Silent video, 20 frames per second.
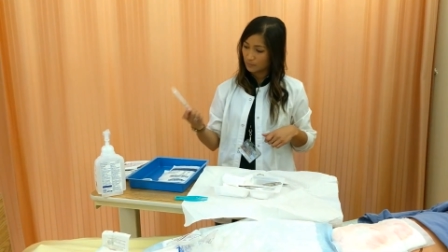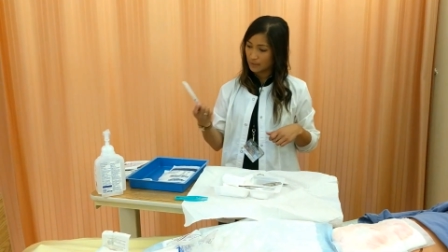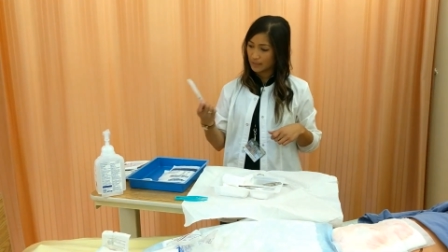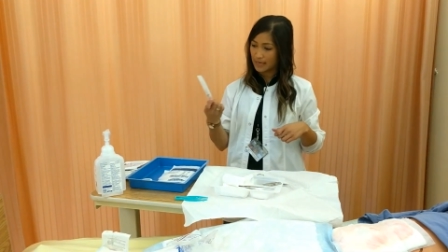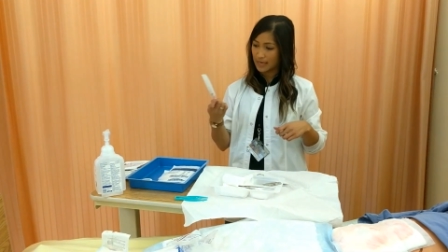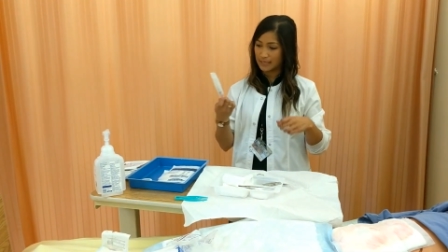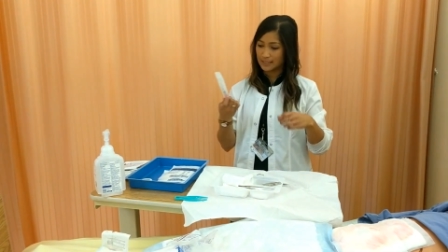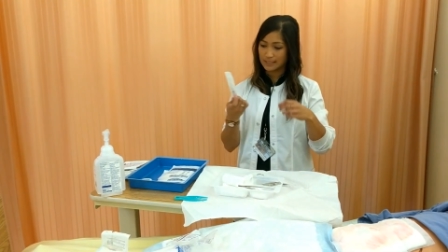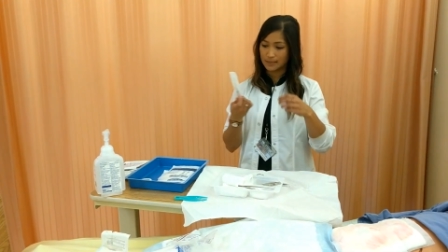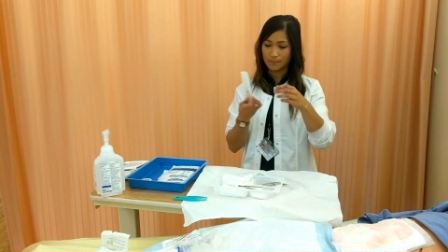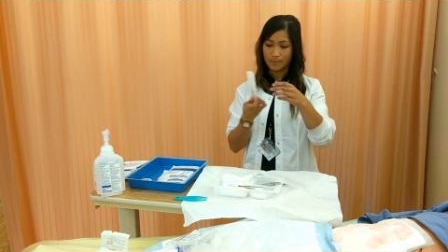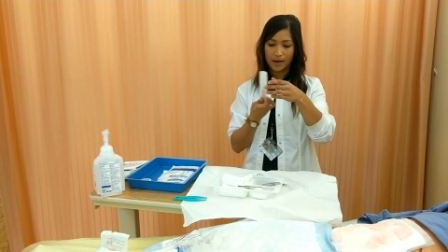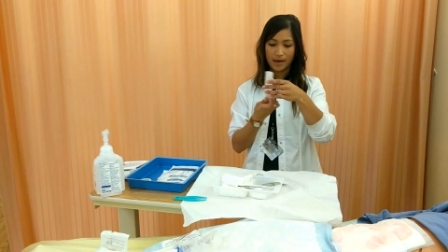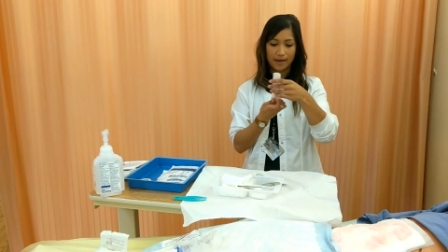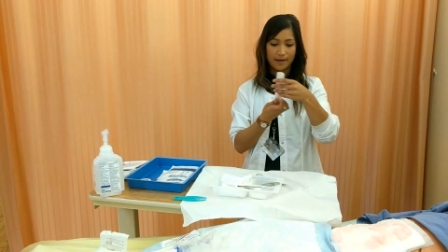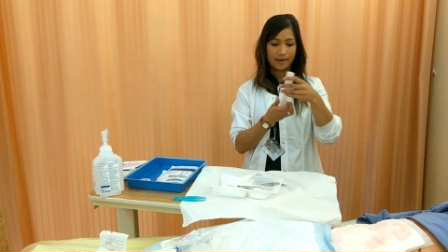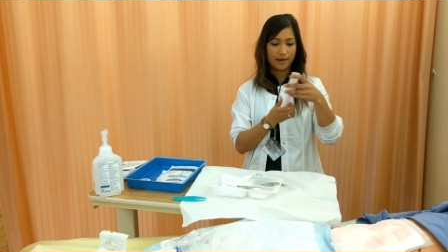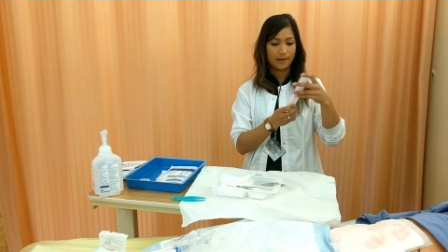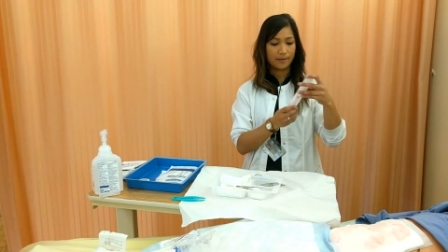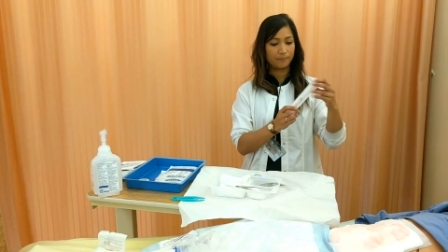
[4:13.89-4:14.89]
get
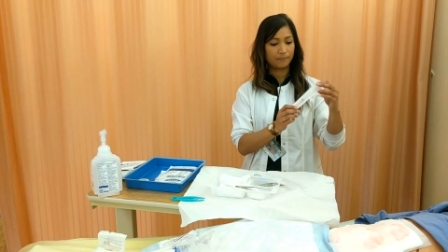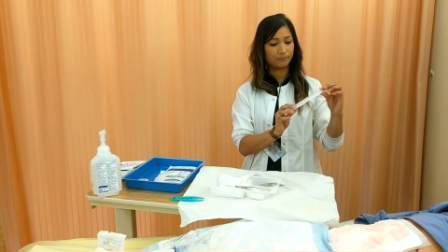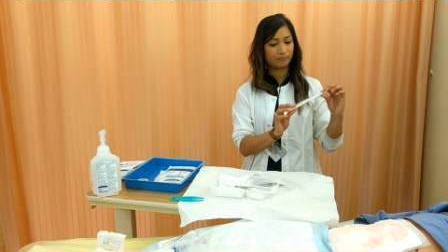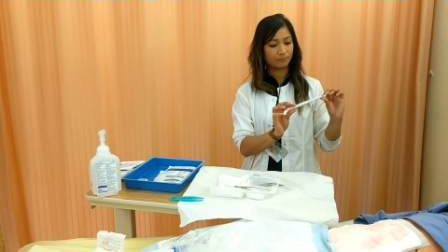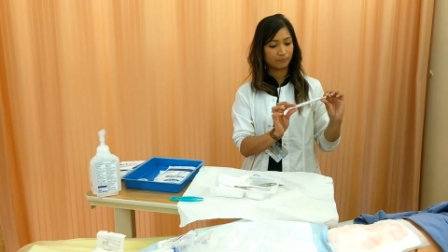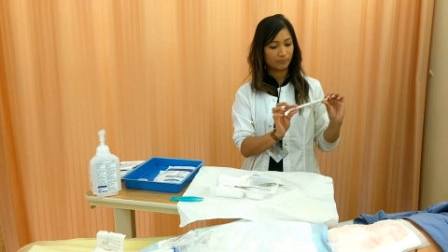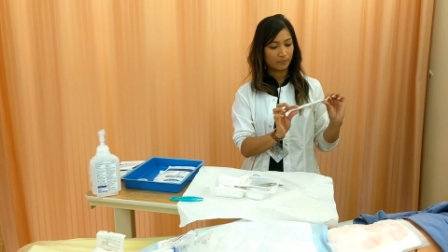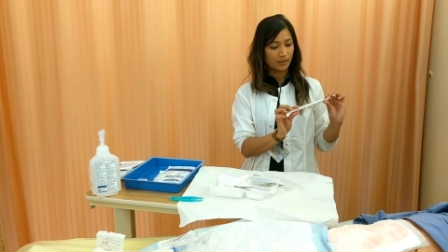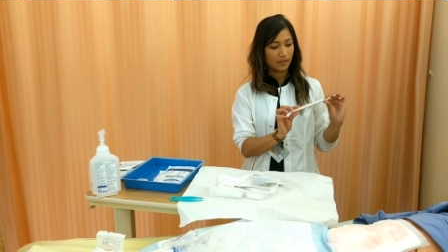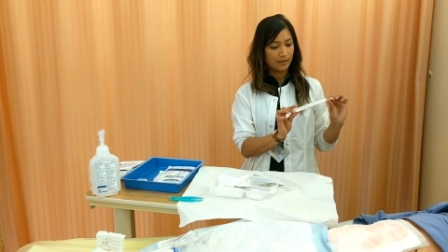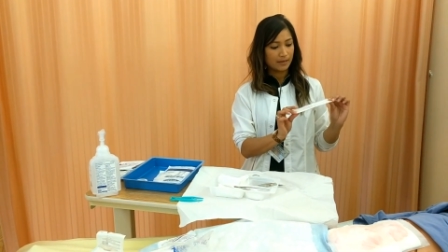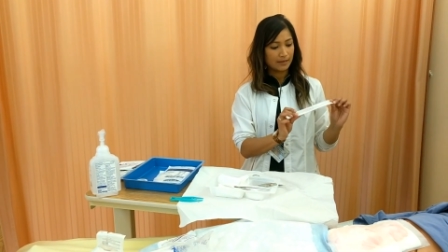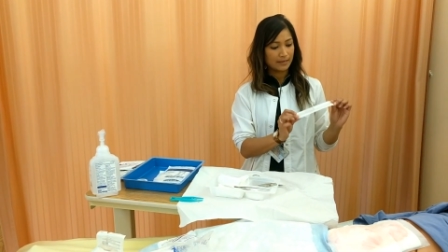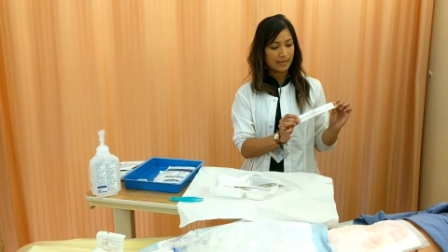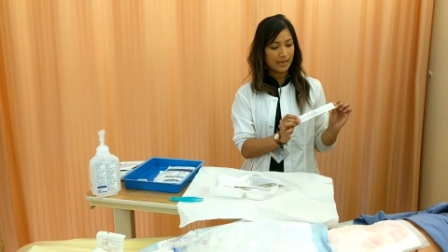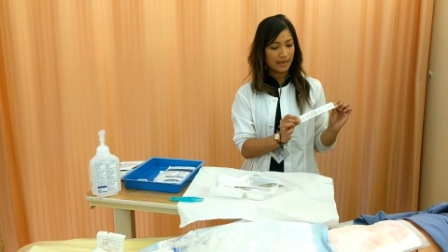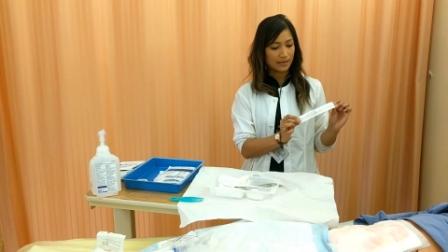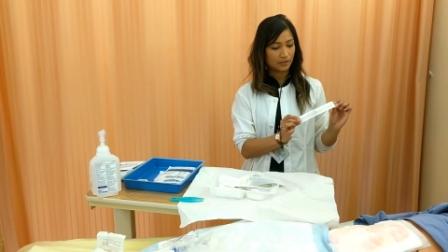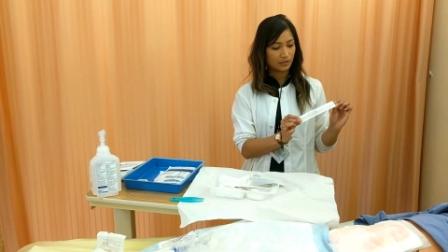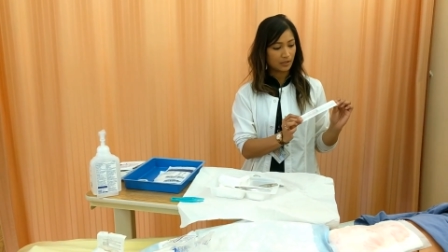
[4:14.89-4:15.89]
my um,
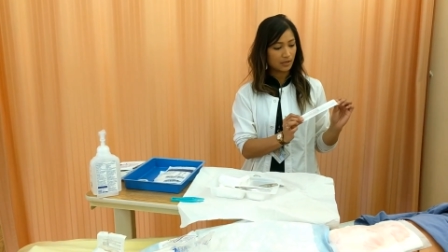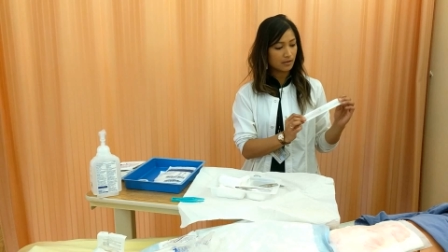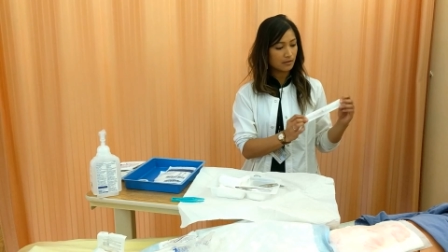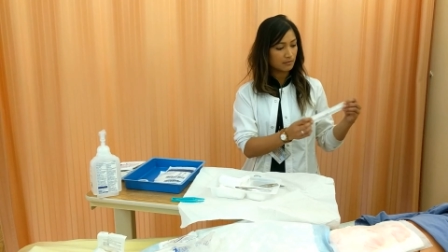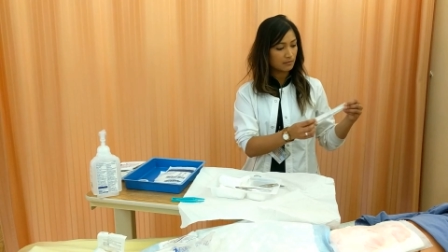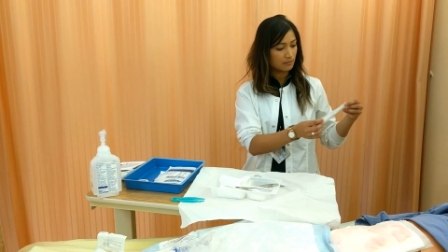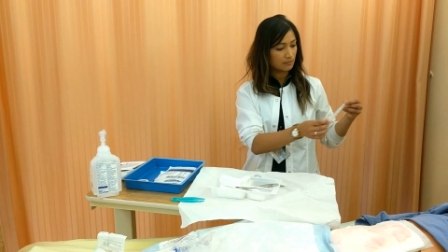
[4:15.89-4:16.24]
cannula.